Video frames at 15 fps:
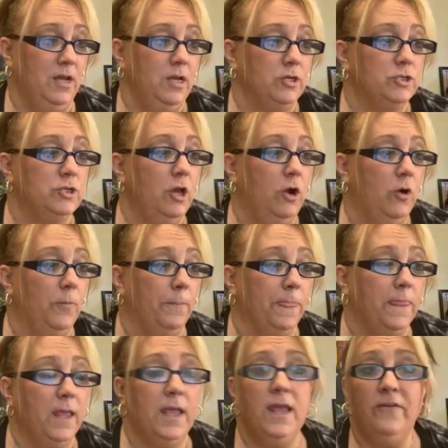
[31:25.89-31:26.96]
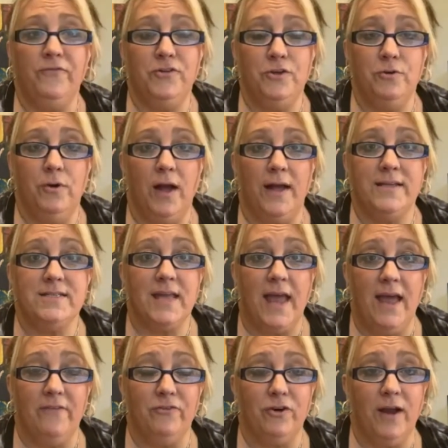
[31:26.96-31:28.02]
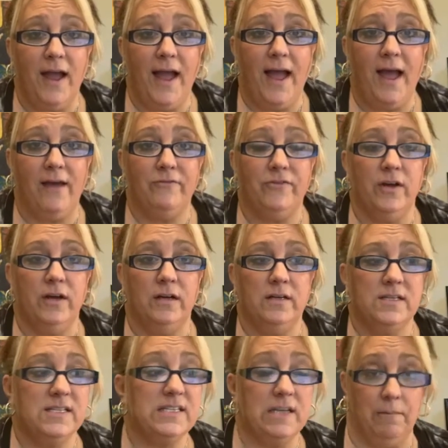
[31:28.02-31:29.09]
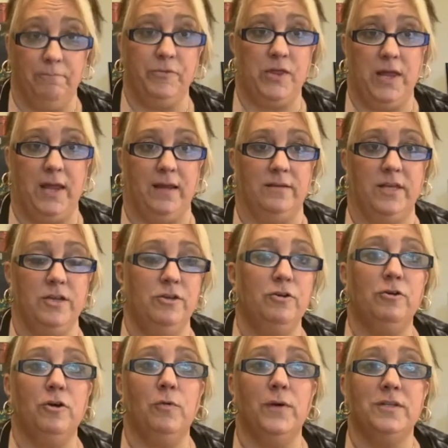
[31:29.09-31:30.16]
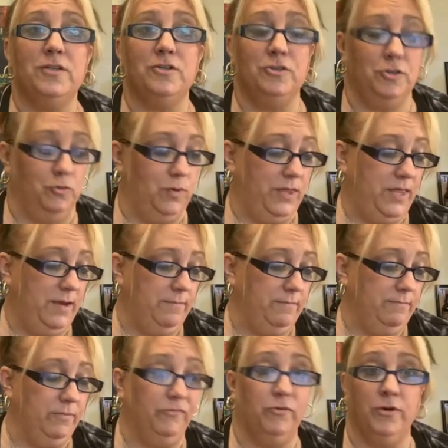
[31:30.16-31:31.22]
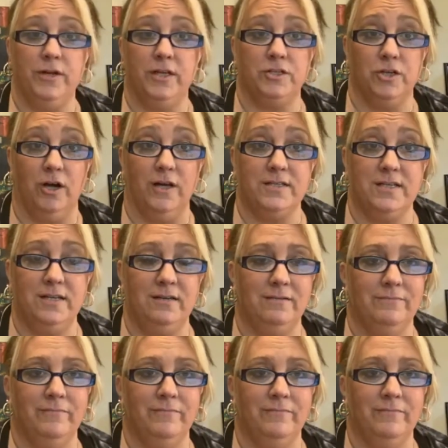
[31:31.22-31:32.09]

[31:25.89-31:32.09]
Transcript: So if you guys ever have something that you don't know what to do with it before you toss it,